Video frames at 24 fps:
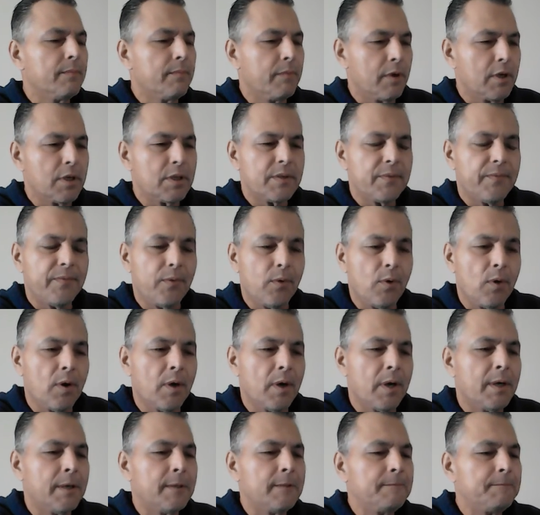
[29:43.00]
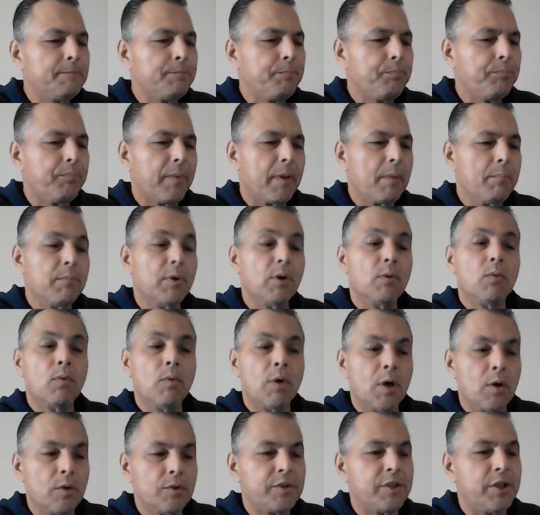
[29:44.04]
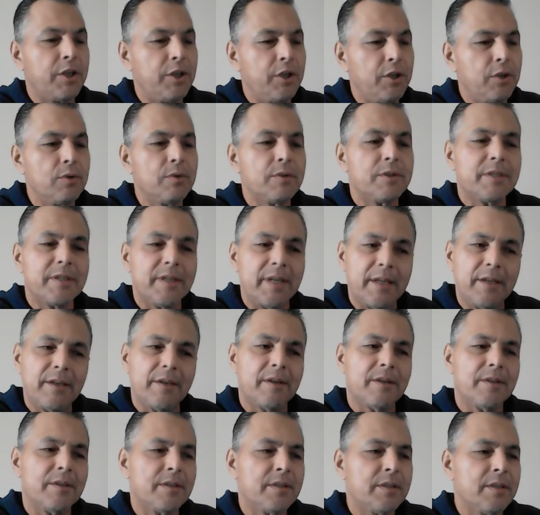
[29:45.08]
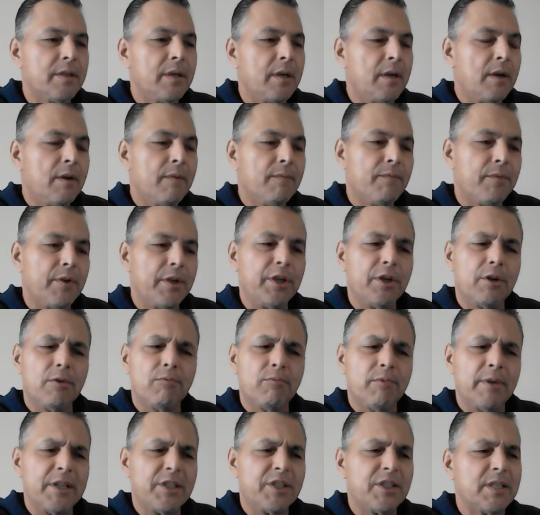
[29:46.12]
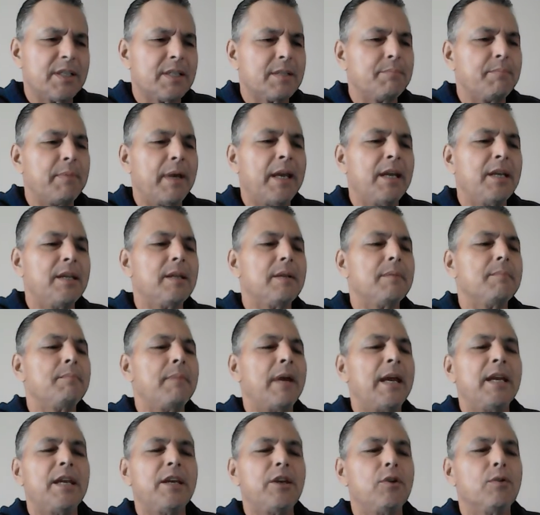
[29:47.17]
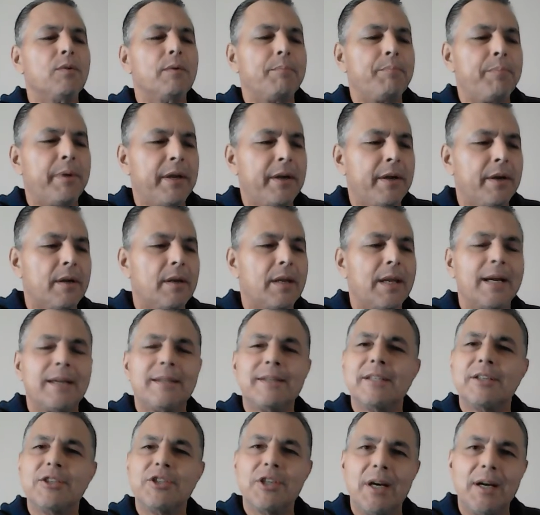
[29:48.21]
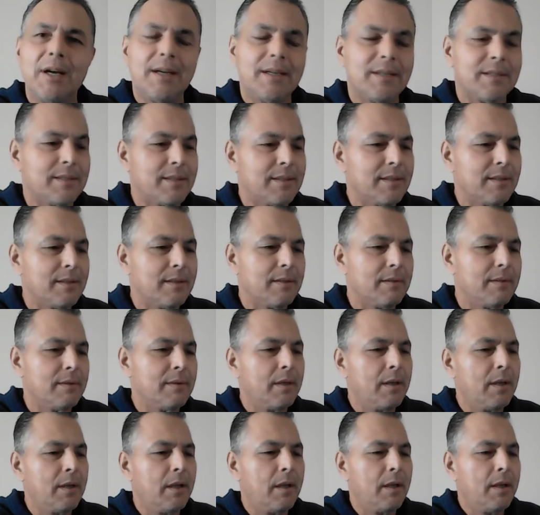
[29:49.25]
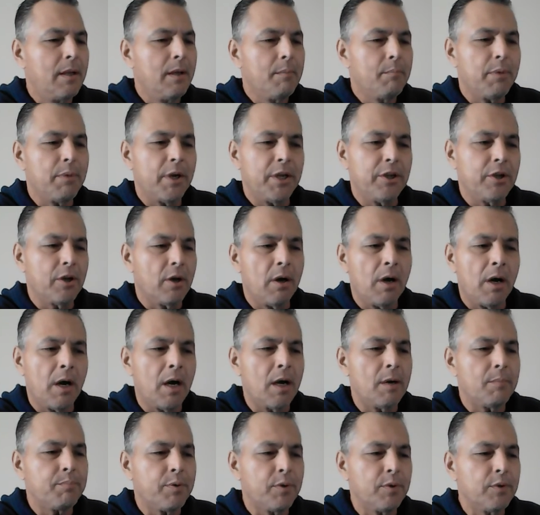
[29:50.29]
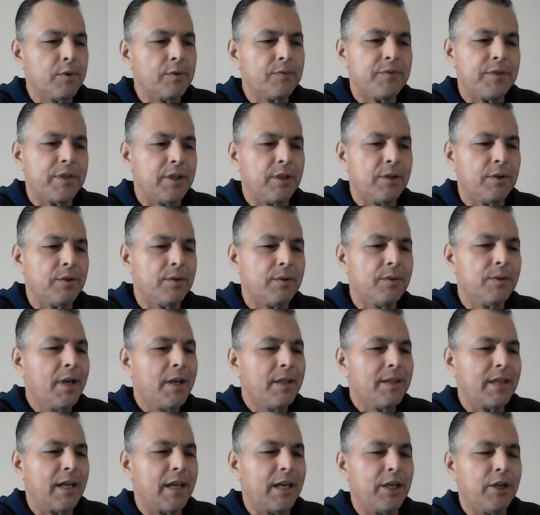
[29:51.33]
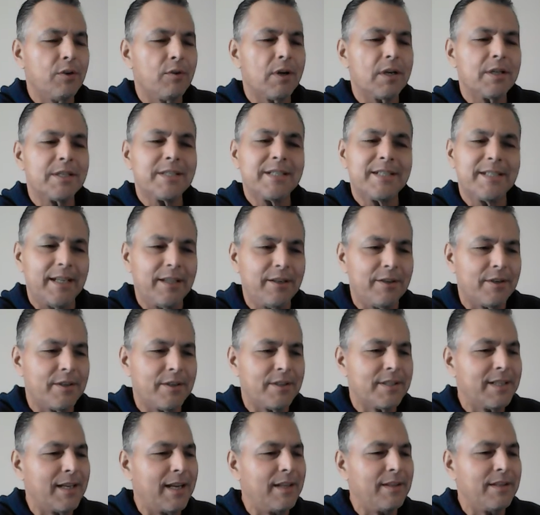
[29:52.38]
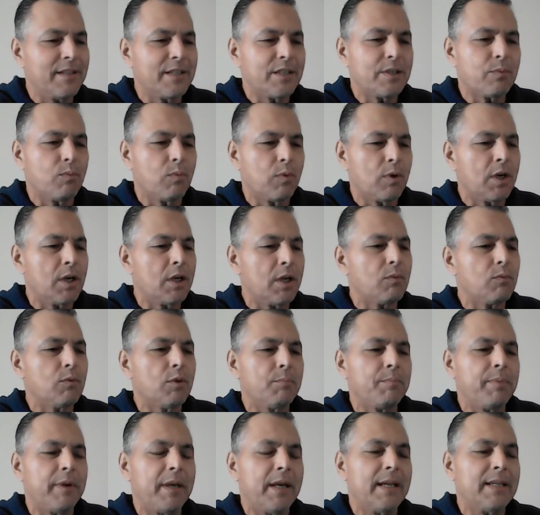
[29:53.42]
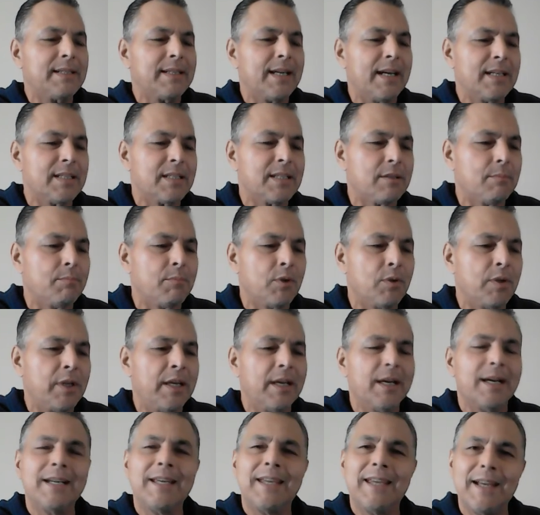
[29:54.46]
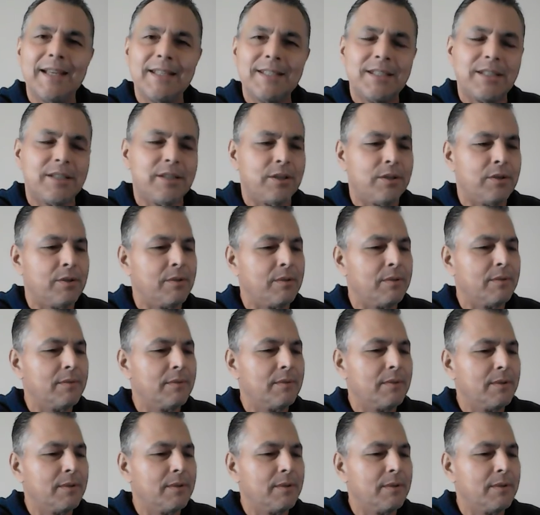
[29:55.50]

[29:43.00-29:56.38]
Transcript: Verse 4 But woe to you, sinners, for your riches may make you appear like the just but your heart proved to you that you are sinners, and this word will be a testimony against you